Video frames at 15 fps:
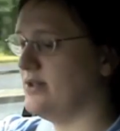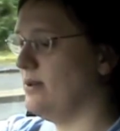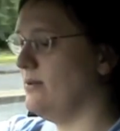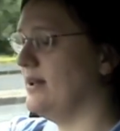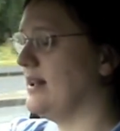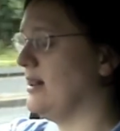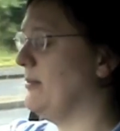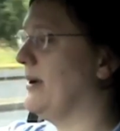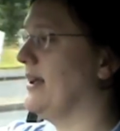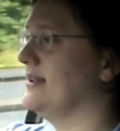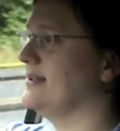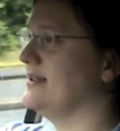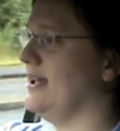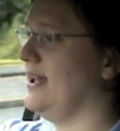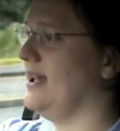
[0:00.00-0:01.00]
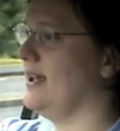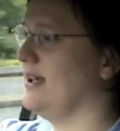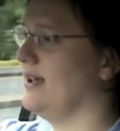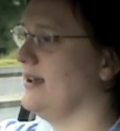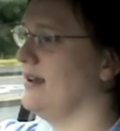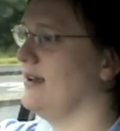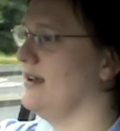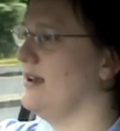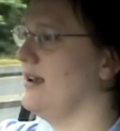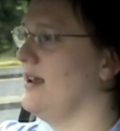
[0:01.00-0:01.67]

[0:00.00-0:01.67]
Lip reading: and there's two little buttons here,